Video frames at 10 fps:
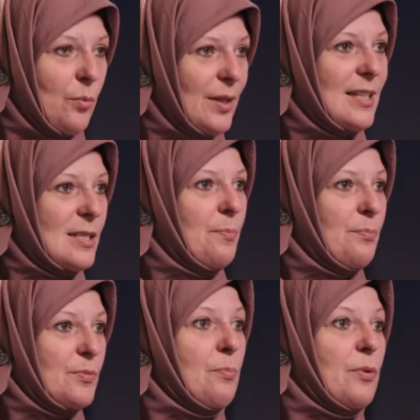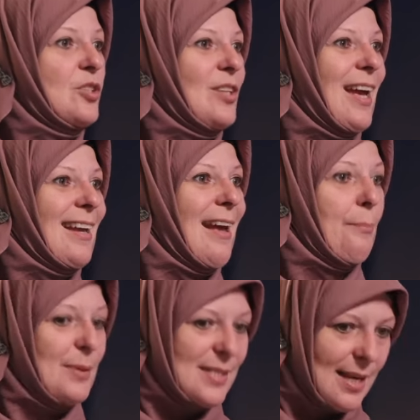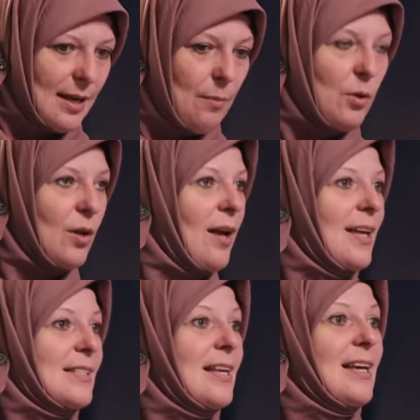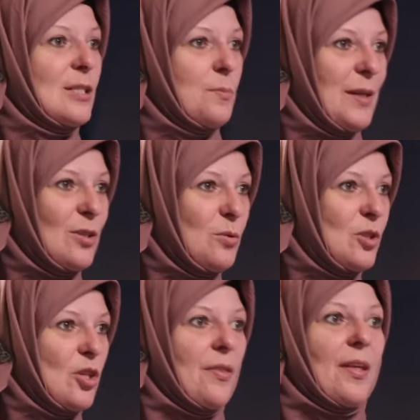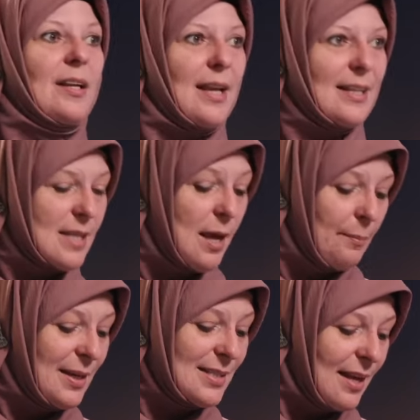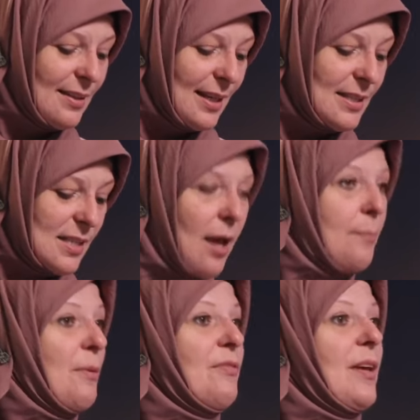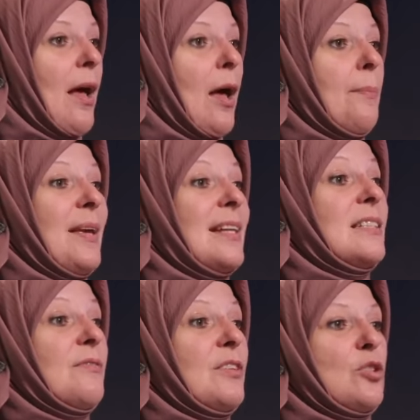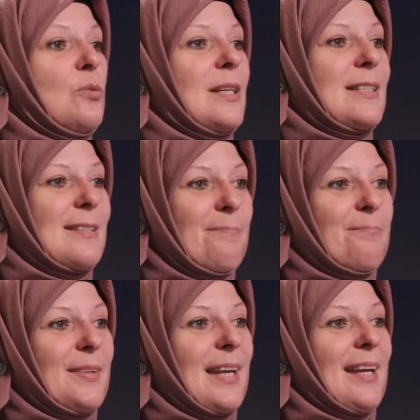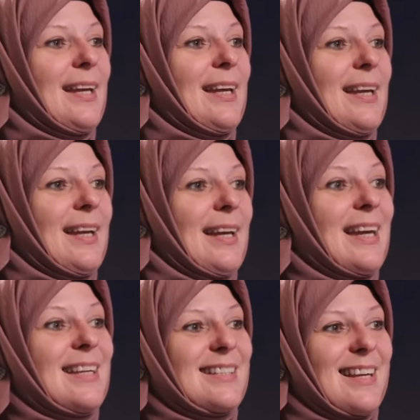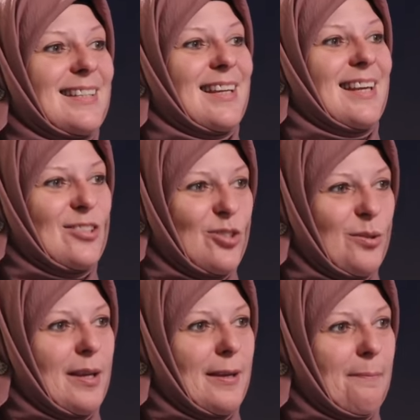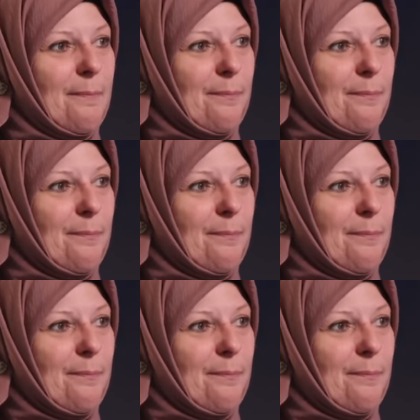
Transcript: We need to to bridge that gap and say, come on, guys, speak to each other. Let's because I think it's hyper hyper individualism right. is is an issue here.